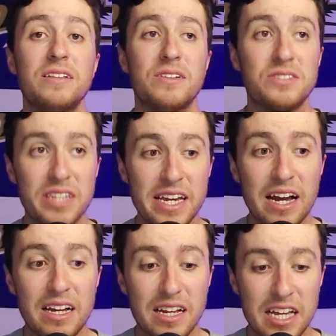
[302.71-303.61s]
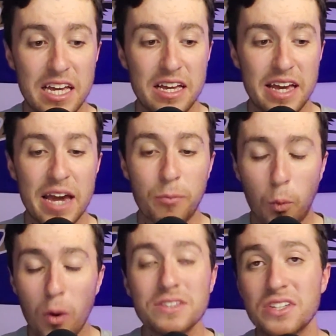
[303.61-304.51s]
to see him
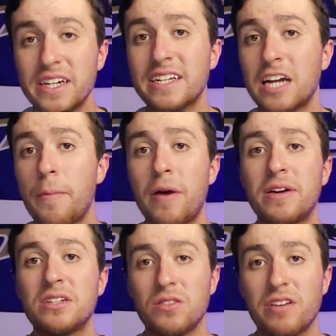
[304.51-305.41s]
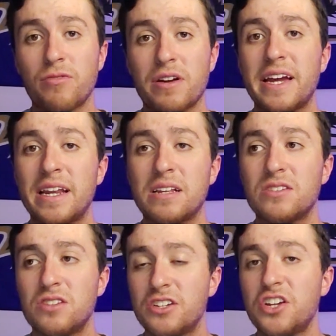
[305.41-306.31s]
once again come out and deliver in
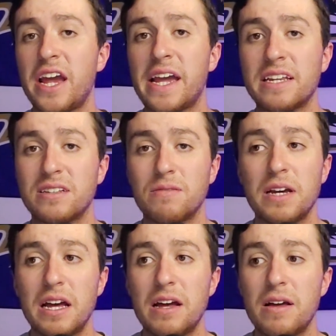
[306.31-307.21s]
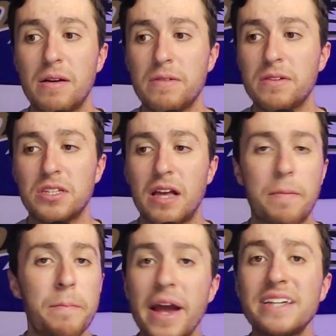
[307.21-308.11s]
such a
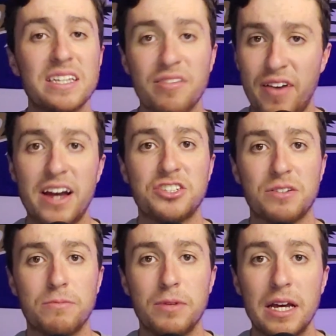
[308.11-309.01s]
amazing fashion.